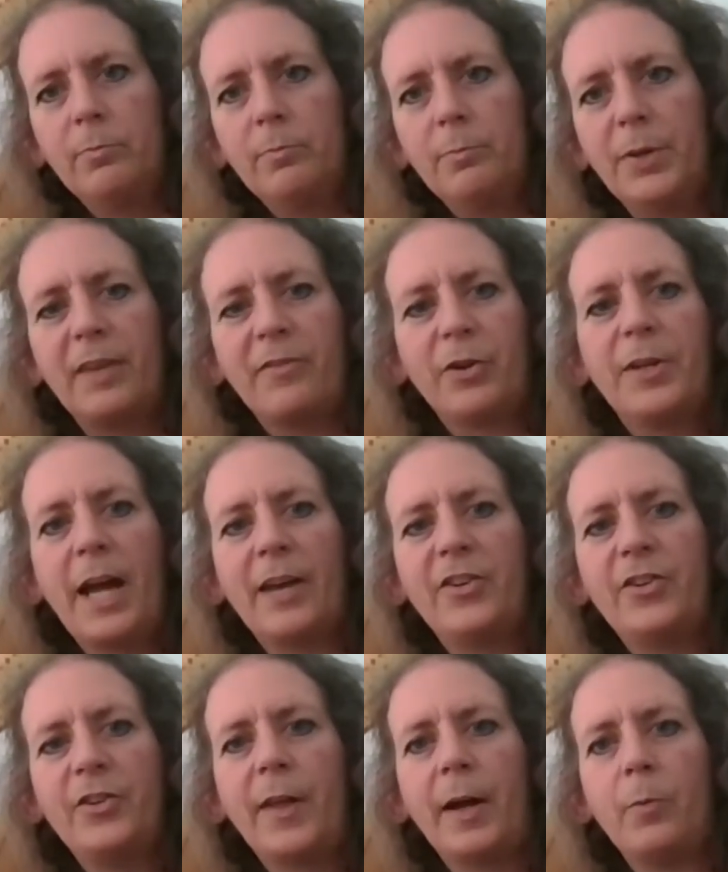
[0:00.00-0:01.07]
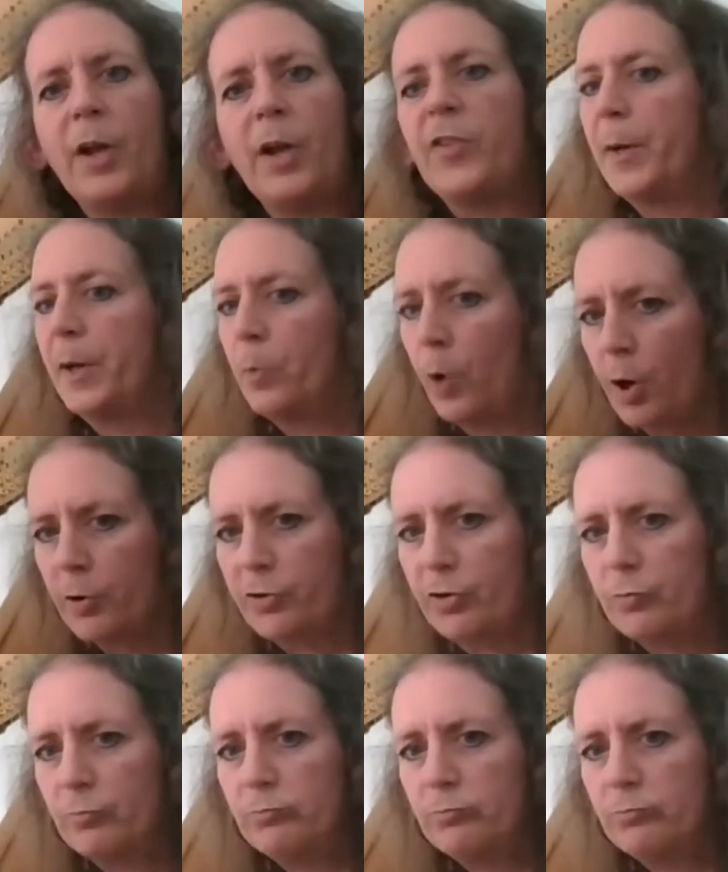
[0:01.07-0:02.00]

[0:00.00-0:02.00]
But I've only had to do that once, but it worked.